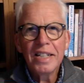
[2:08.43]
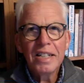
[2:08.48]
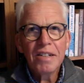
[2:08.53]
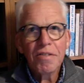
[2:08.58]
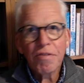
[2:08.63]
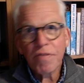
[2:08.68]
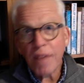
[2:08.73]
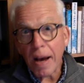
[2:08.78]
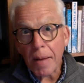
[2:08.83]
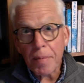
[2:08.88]

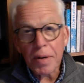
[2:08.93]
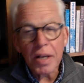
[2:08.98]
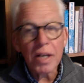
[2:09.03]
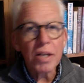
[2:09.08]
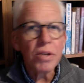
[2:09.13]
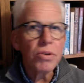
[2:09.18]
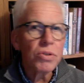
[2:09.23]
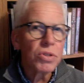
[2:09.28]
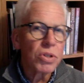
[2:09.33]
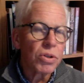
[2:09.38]
family
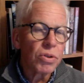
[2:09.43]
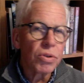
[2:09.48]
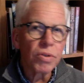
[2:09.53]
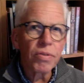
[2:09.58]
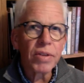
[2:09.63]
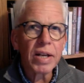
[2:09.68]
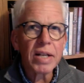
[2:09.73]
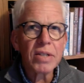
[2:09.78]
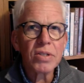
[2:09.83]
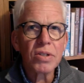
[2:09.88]
news and all of
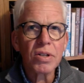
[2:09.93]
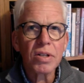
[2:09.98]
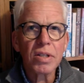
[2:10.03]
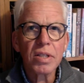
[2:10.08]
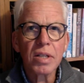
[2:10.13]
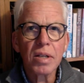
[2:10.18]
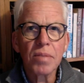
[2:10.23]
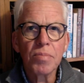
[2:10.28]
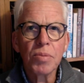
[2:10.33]
that sort of thing.